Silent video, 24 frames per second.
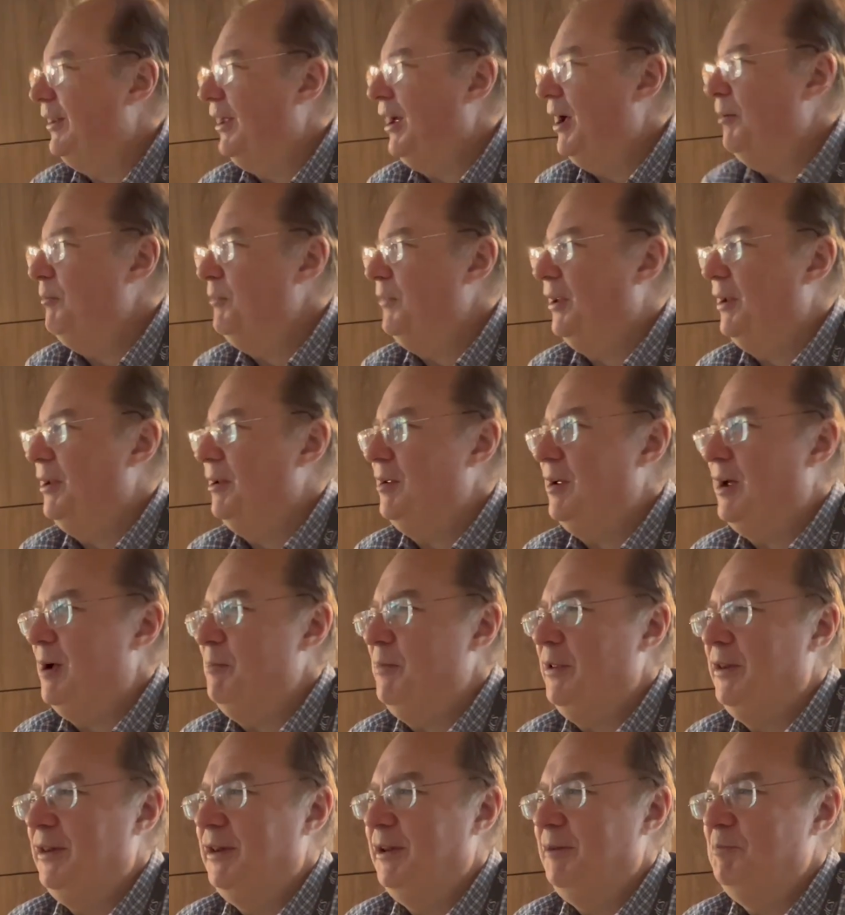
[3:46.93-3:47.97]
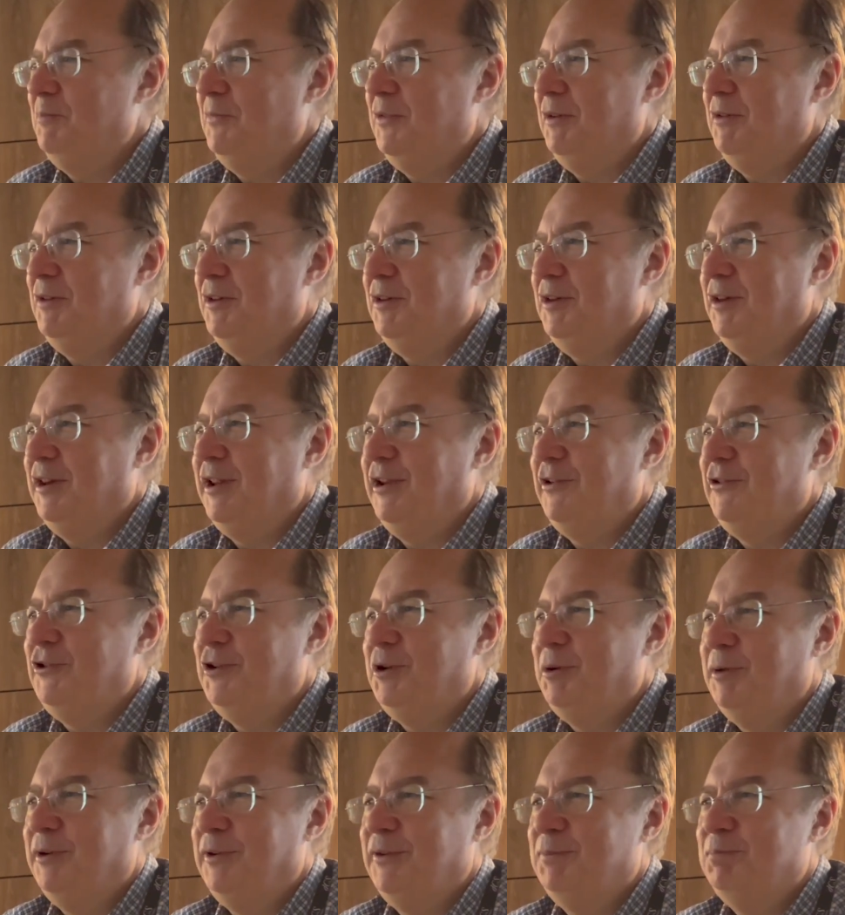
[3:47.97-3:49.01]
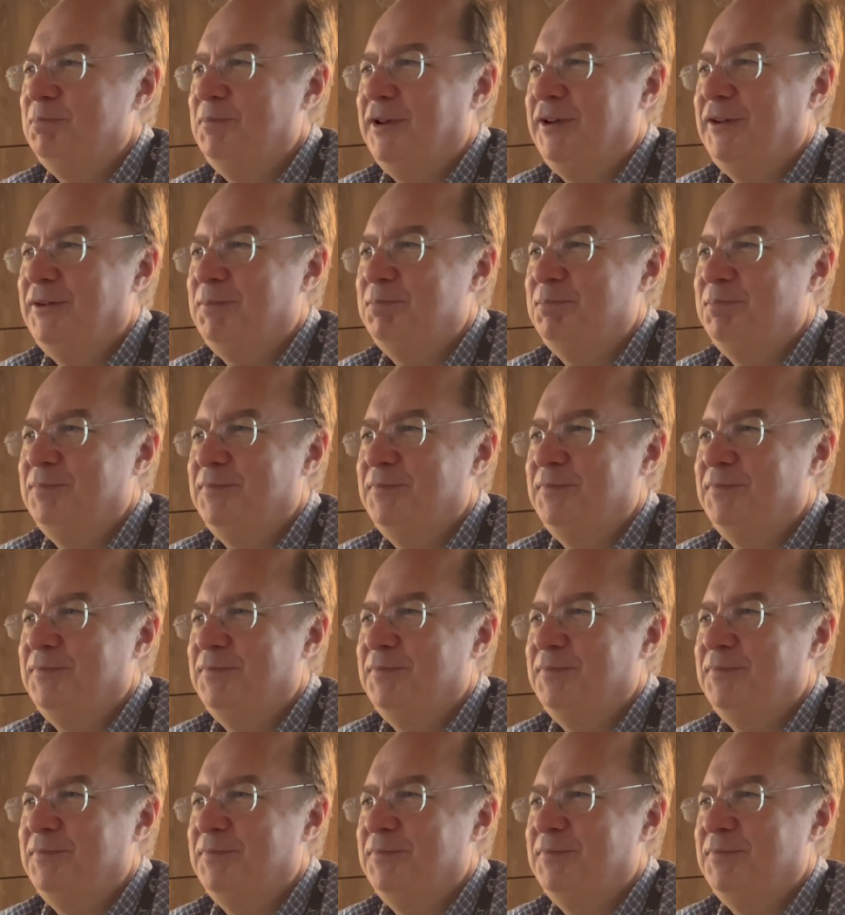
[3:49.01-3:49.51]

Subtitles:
I mean, the issue is